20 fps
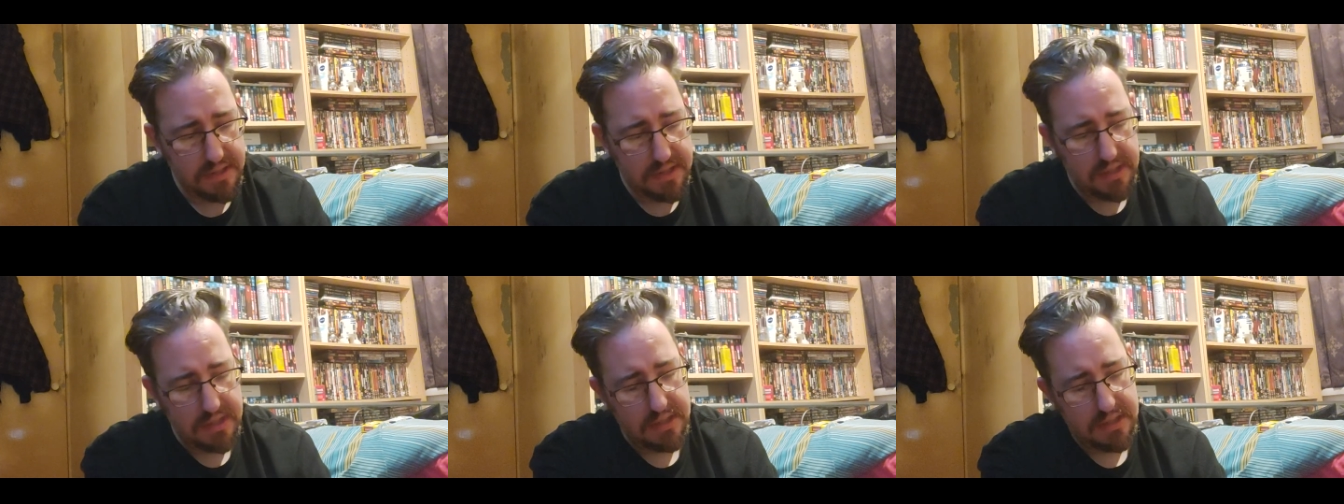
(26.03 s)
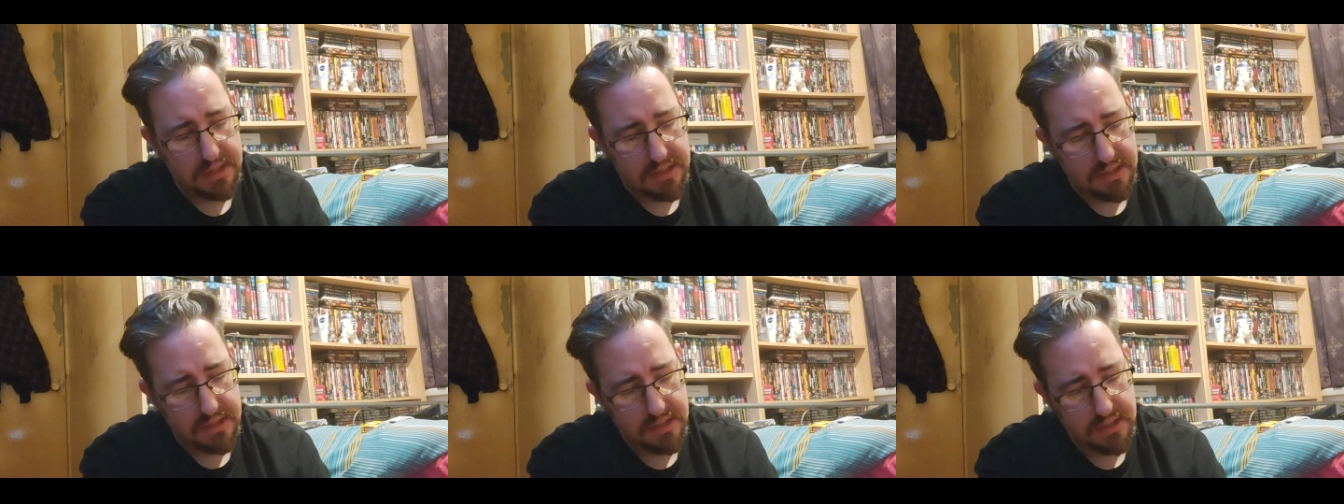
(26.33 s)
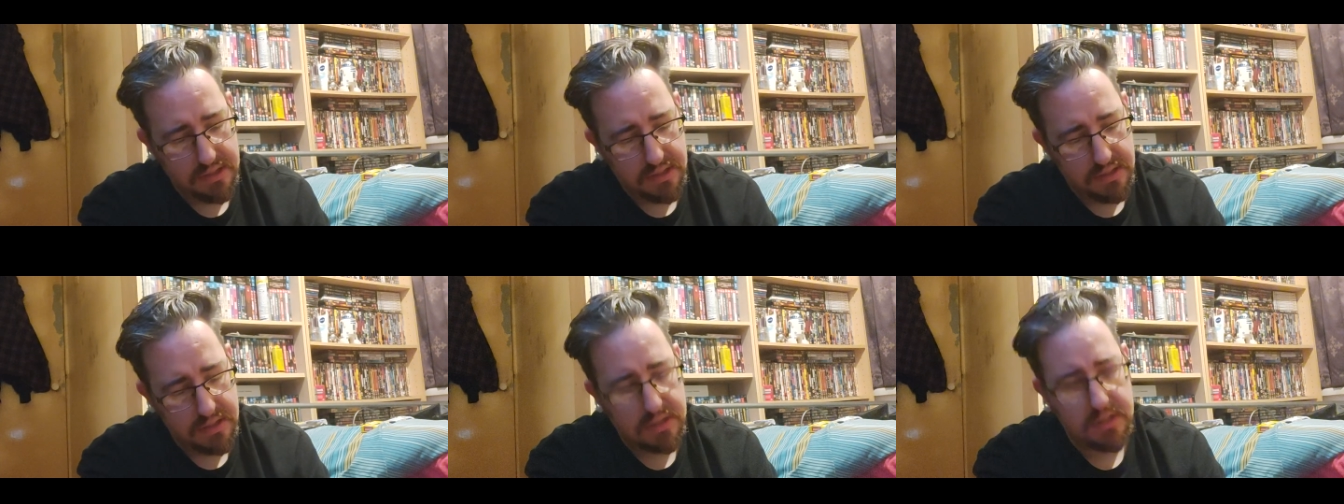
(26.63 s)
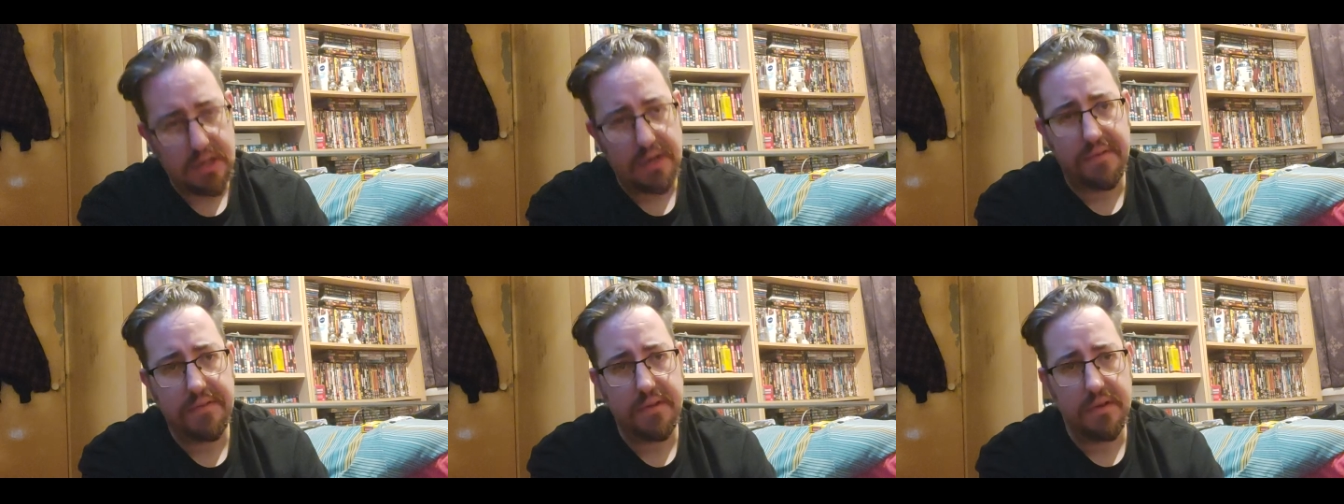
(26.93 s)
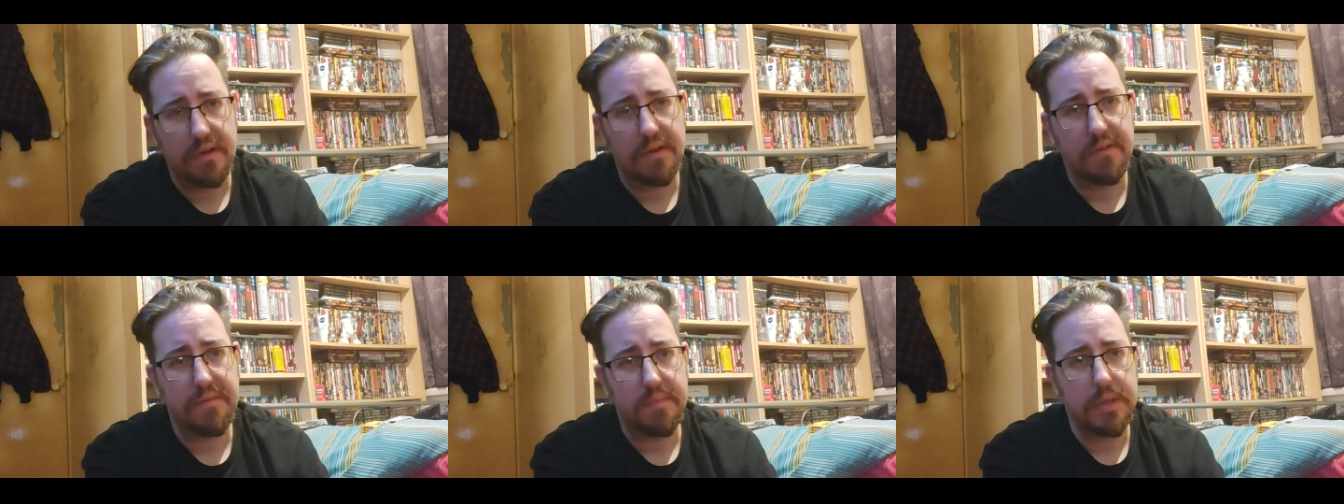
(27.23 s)
is stuff
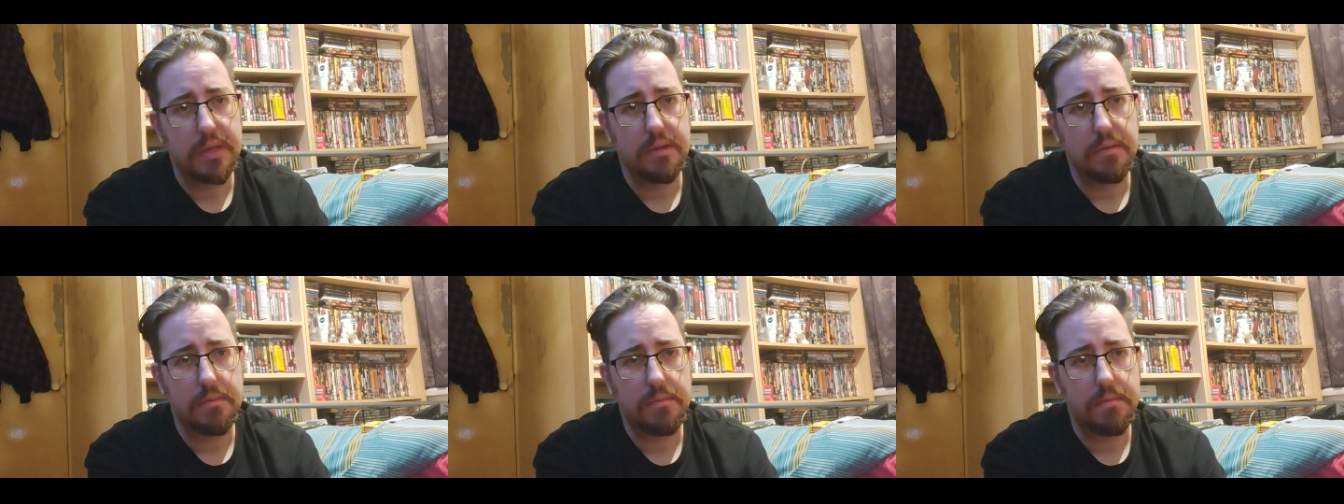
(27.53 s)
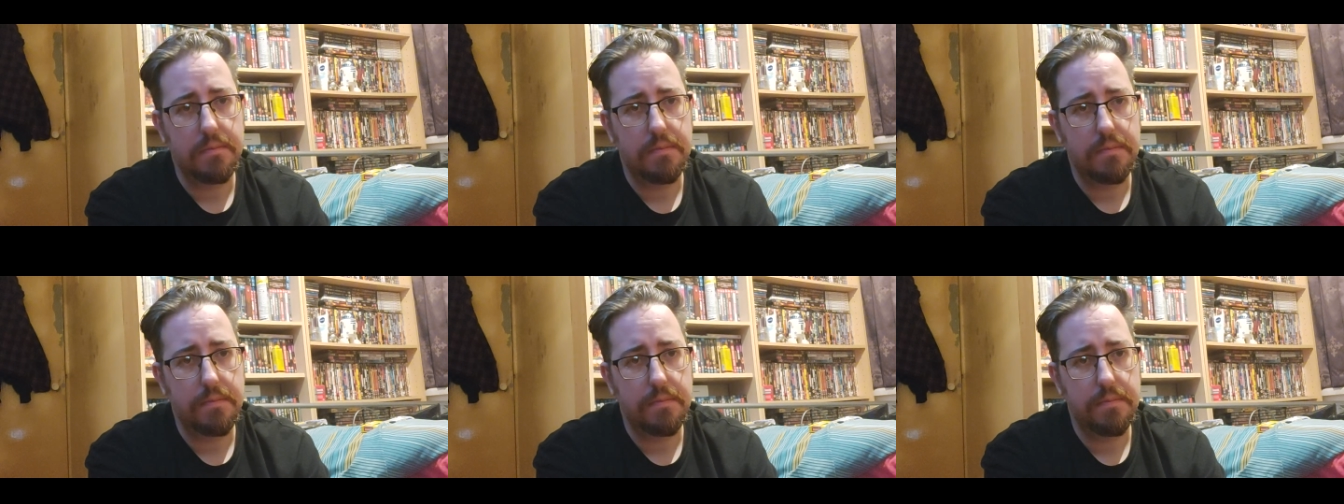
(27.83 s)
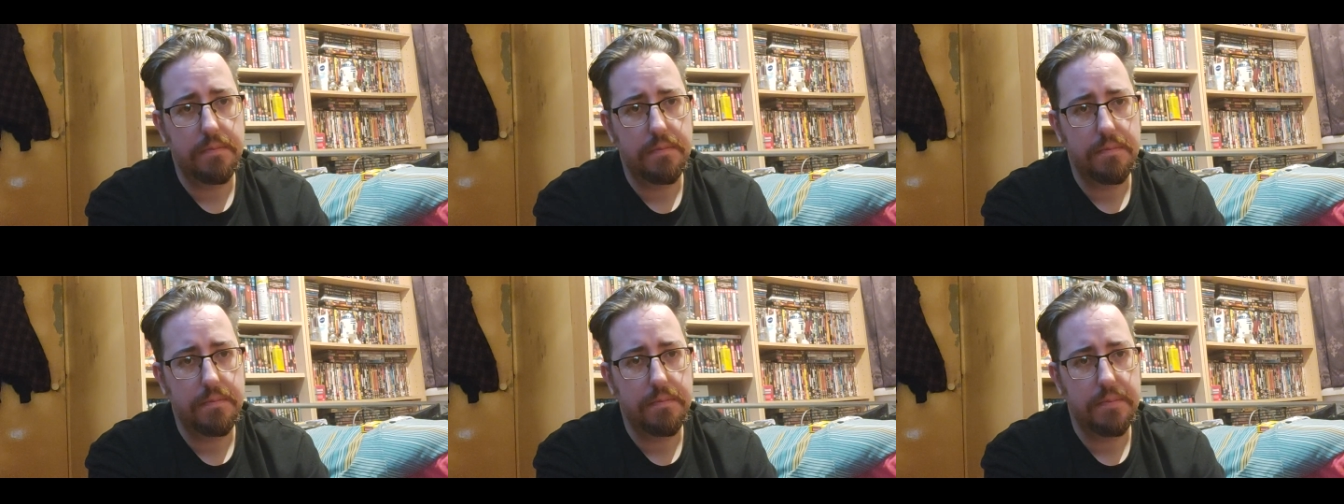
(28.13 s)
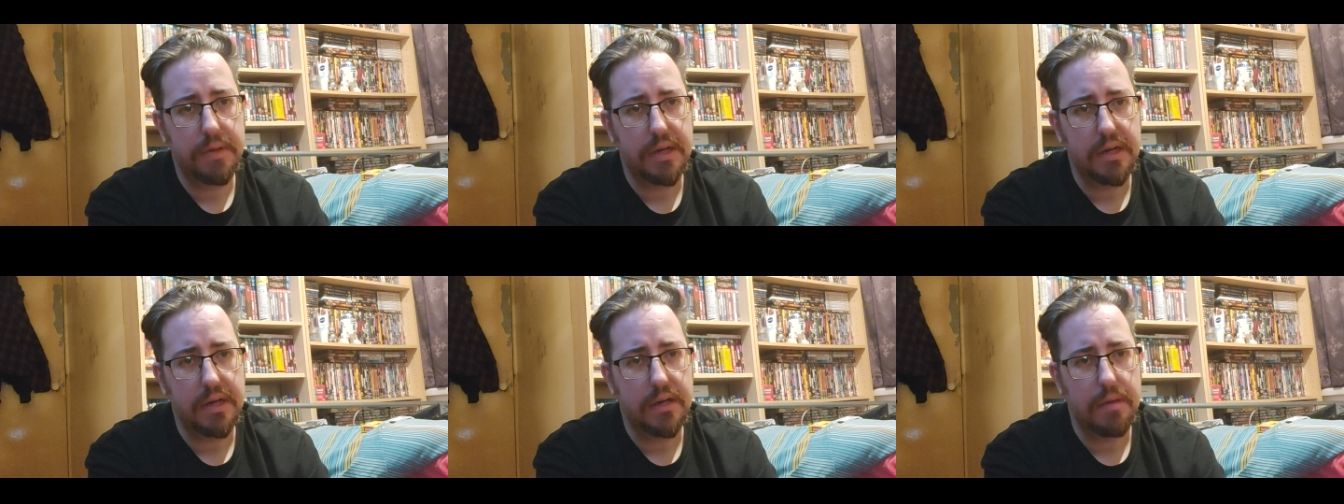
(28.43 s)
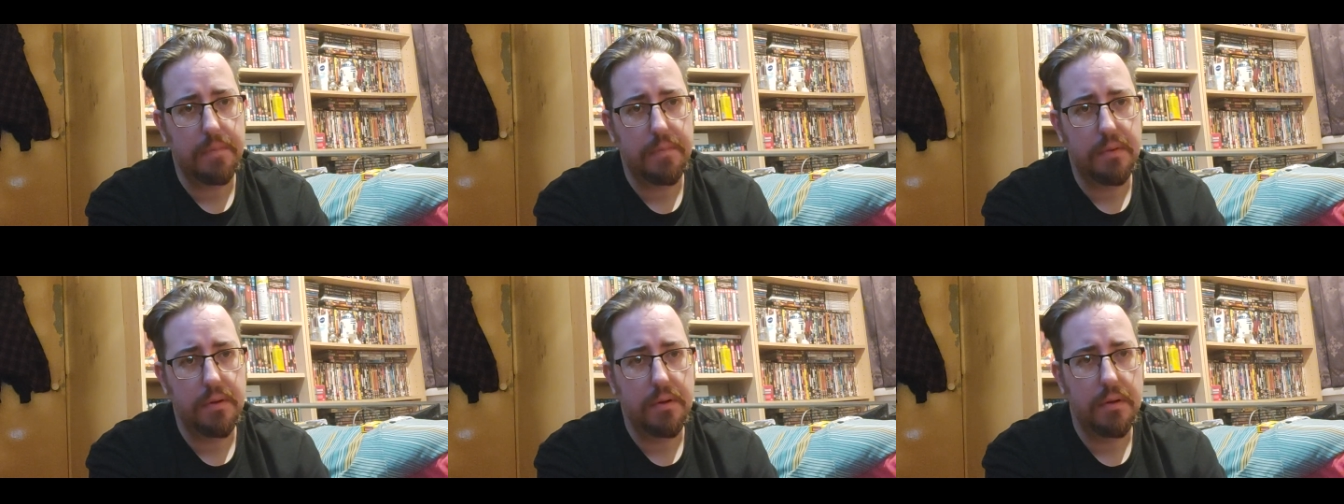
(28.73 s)
that I've been picking
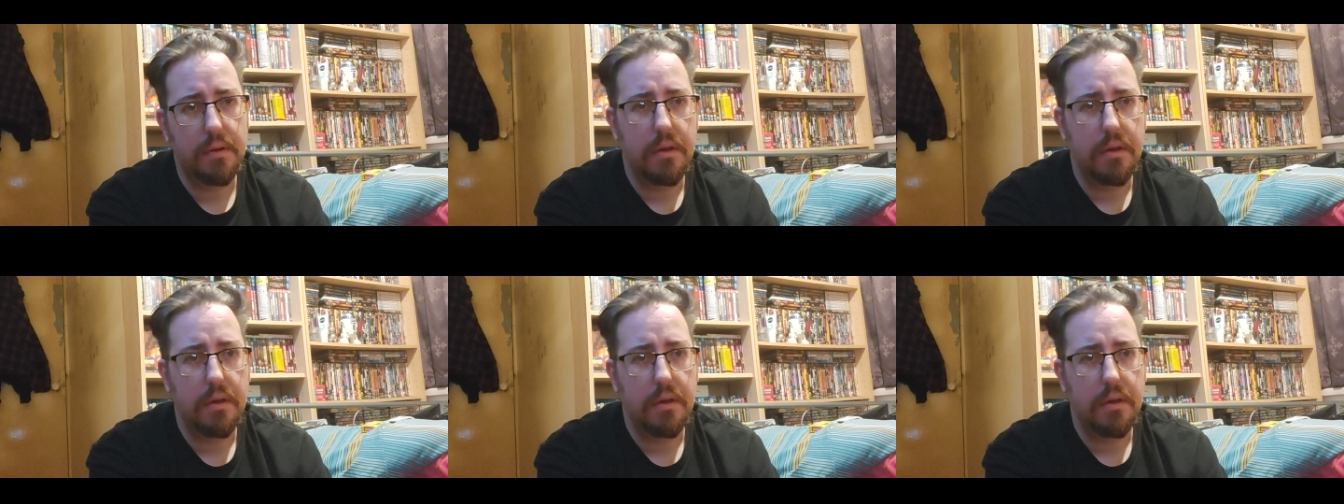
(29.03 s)
up